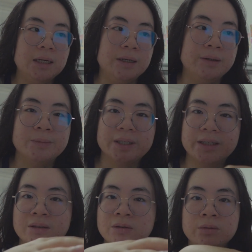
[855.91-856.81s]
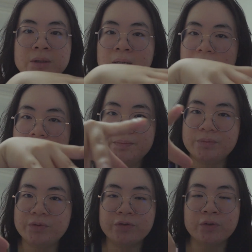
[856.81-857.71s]
like a little
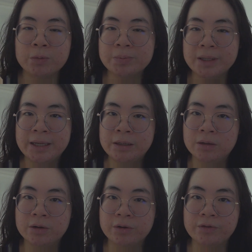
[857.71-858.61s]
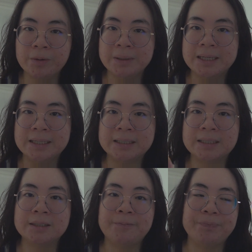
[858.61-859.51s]
floor plan of the
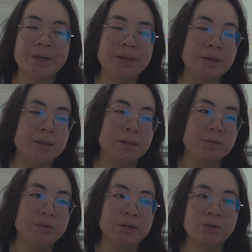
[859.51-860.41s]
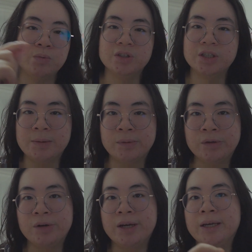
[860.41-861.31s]
place, and then they'll tell you which table
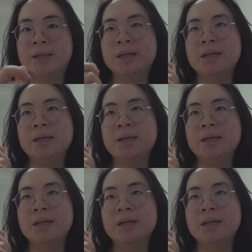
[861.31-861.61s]
you're at.